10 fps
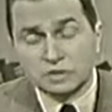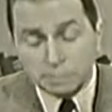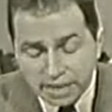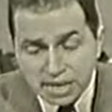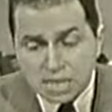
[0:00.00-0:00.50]

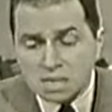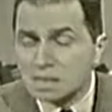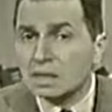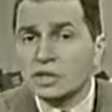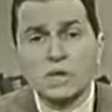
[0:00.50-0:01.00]
To me,
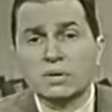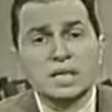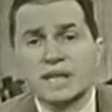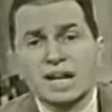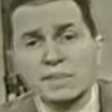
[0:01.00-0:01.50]

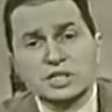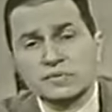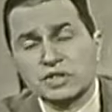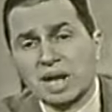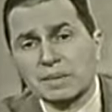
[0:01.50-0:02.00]
Euclid's Elements
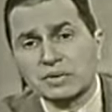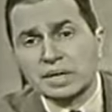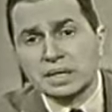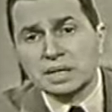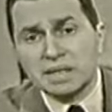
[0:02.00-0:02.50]
of
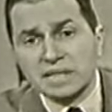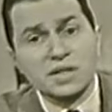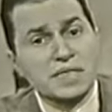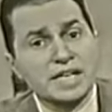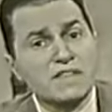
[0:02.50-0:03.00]
Geometry is
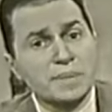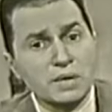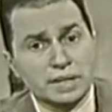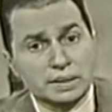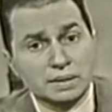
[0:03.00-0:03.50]
a thing of
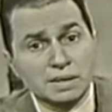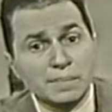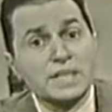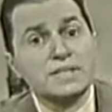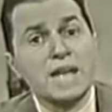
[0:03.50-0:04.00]
beauty,
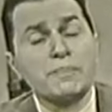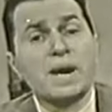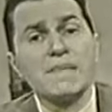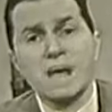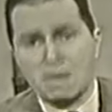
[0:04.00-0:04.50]
but it's not
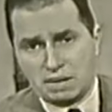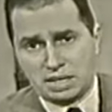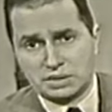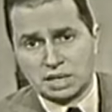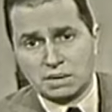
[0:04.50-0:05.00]

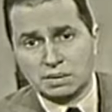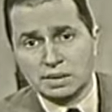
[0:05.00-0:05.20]
primarily so.